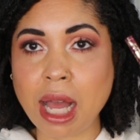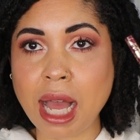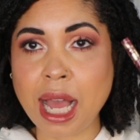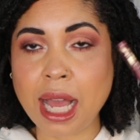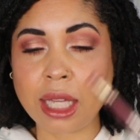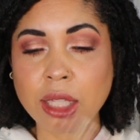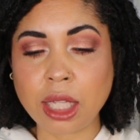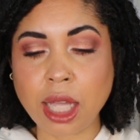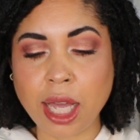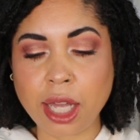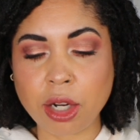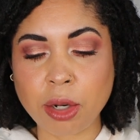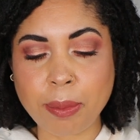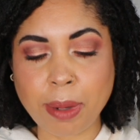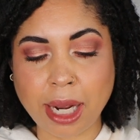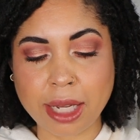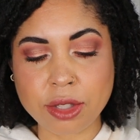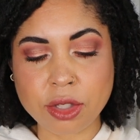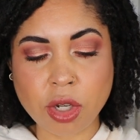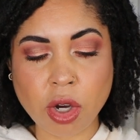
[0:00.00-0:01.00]
eyeliner
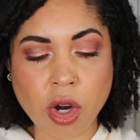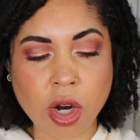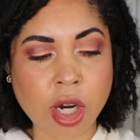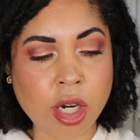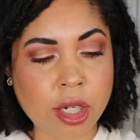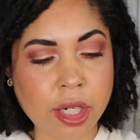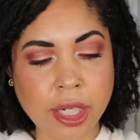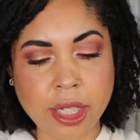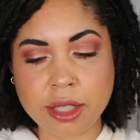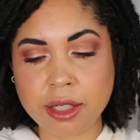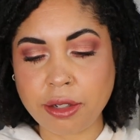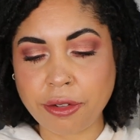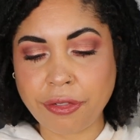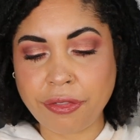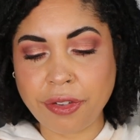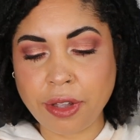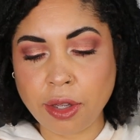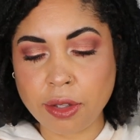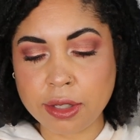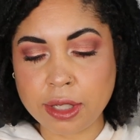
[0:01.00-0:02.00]
by Tarte. It's a
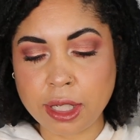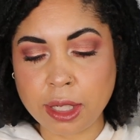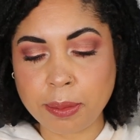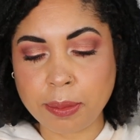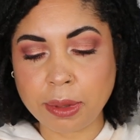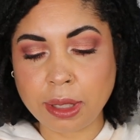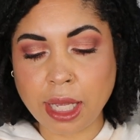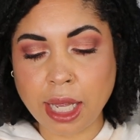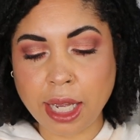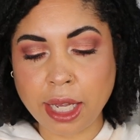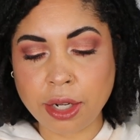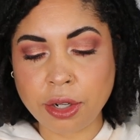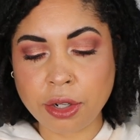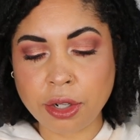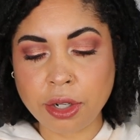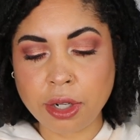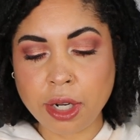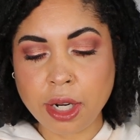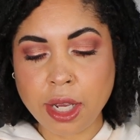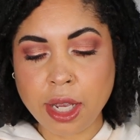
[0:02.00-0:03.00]
felt tip
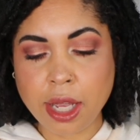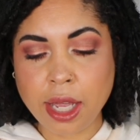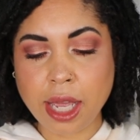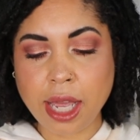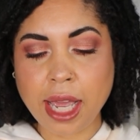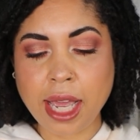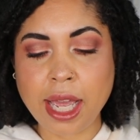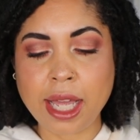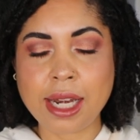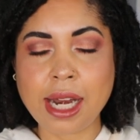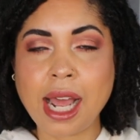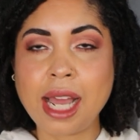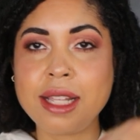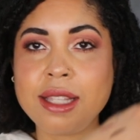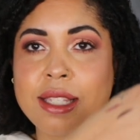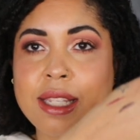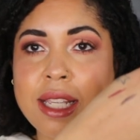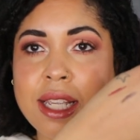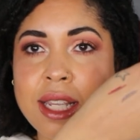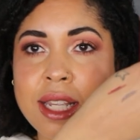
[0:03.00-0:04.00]
liner. And I
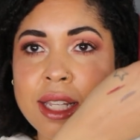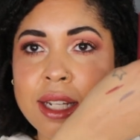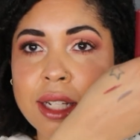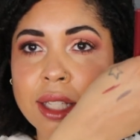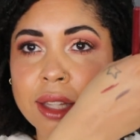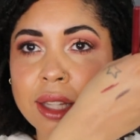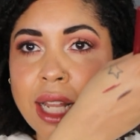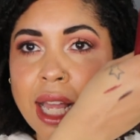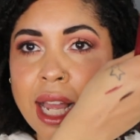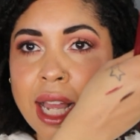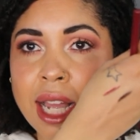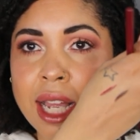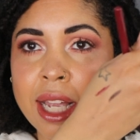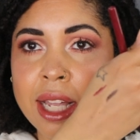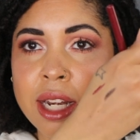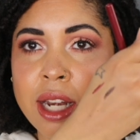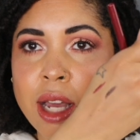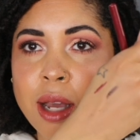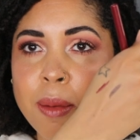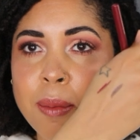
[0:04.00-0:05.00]
did
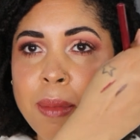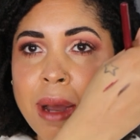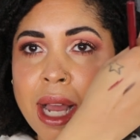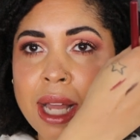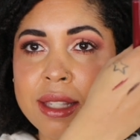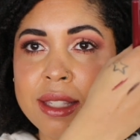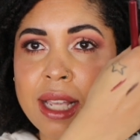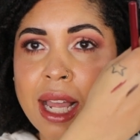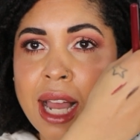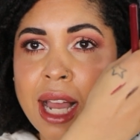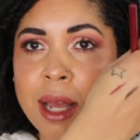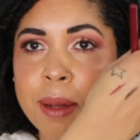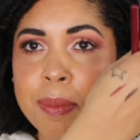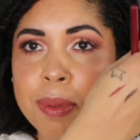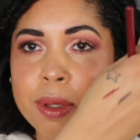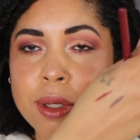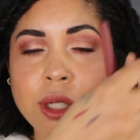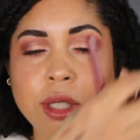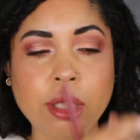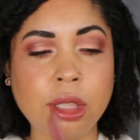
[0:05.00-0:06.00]
line my
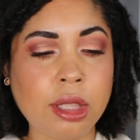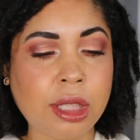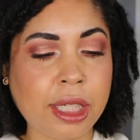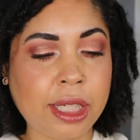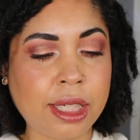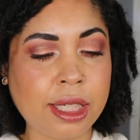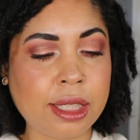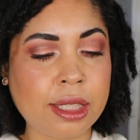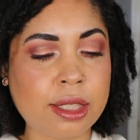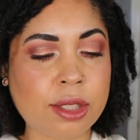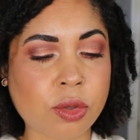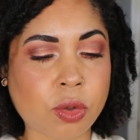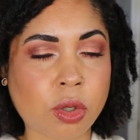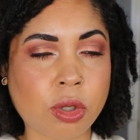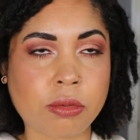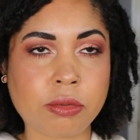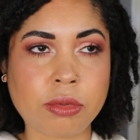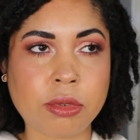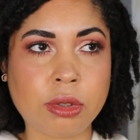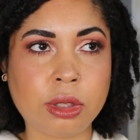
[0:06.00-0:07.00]
top lids
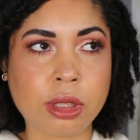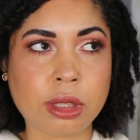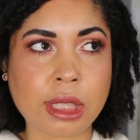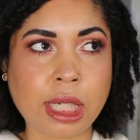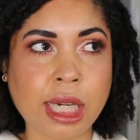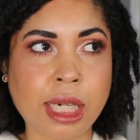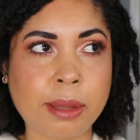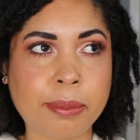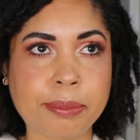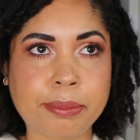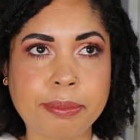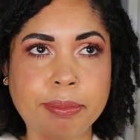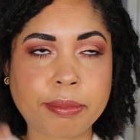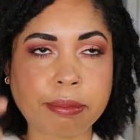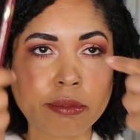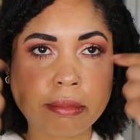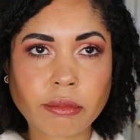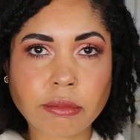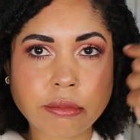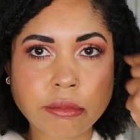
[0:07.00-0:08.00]
or the top
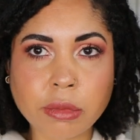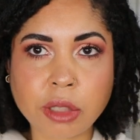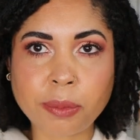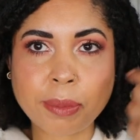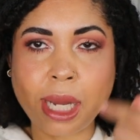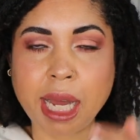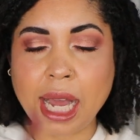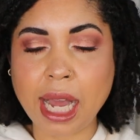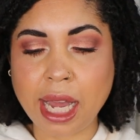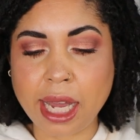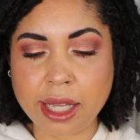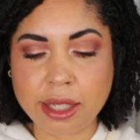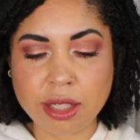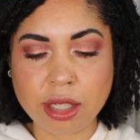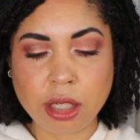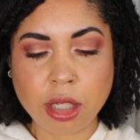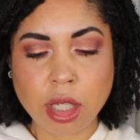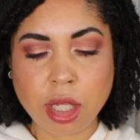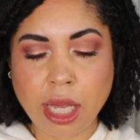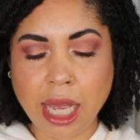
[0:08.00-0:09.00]
but my
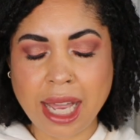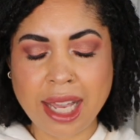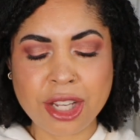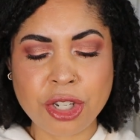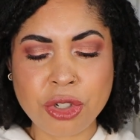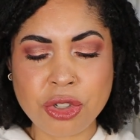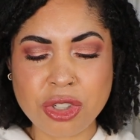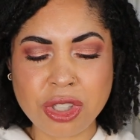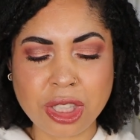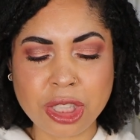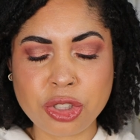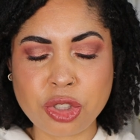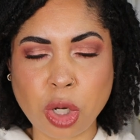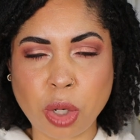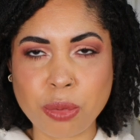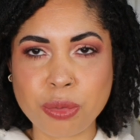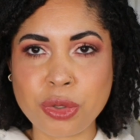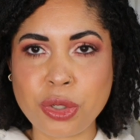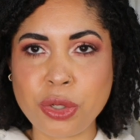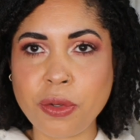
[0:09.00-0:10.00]
eyes. I usually
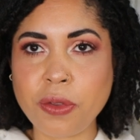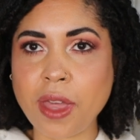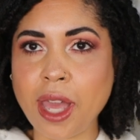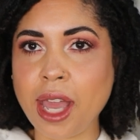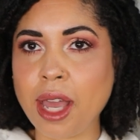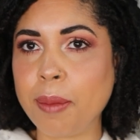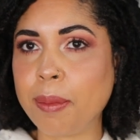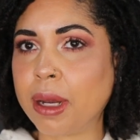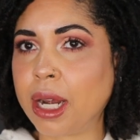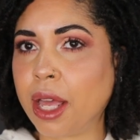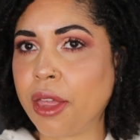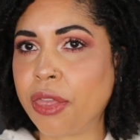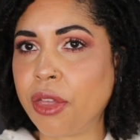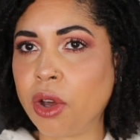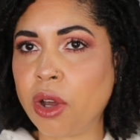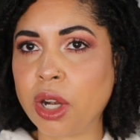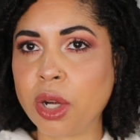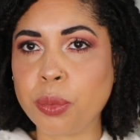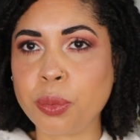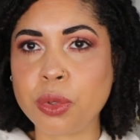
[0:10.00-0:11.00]
don't do that, but I
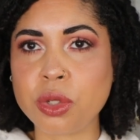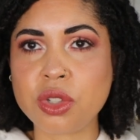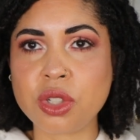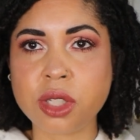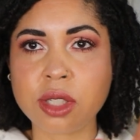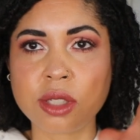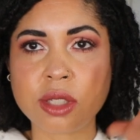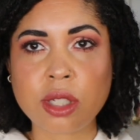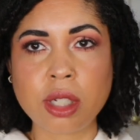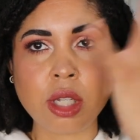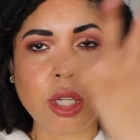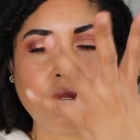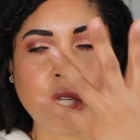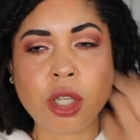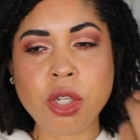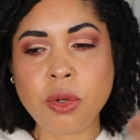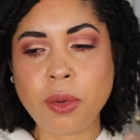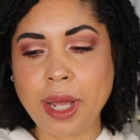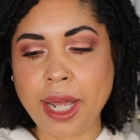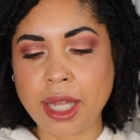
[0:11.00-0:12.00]
thought it would just,
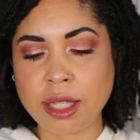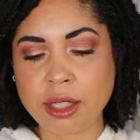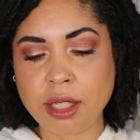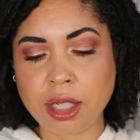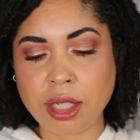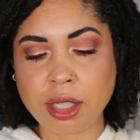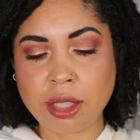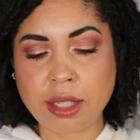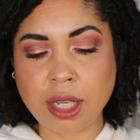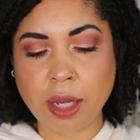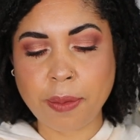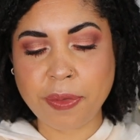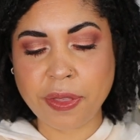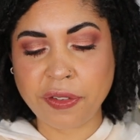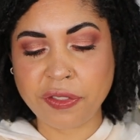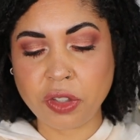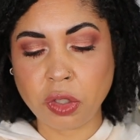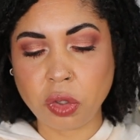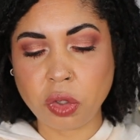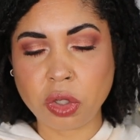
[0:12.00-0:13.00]
you know, add to the depth
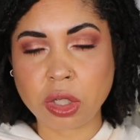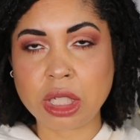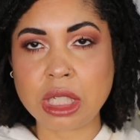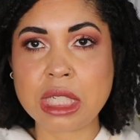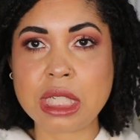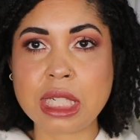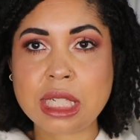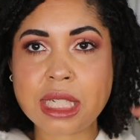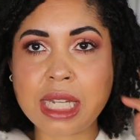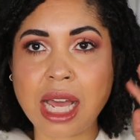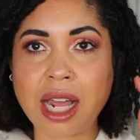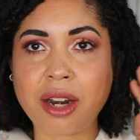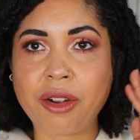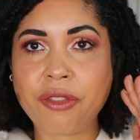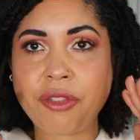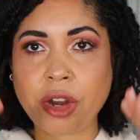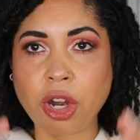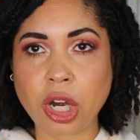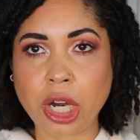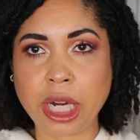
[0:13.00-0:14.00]
of the look because it's not
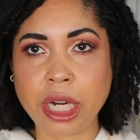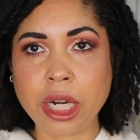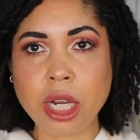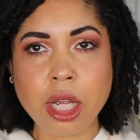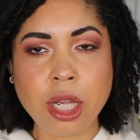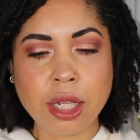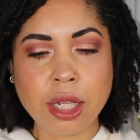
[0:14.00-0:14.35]
a very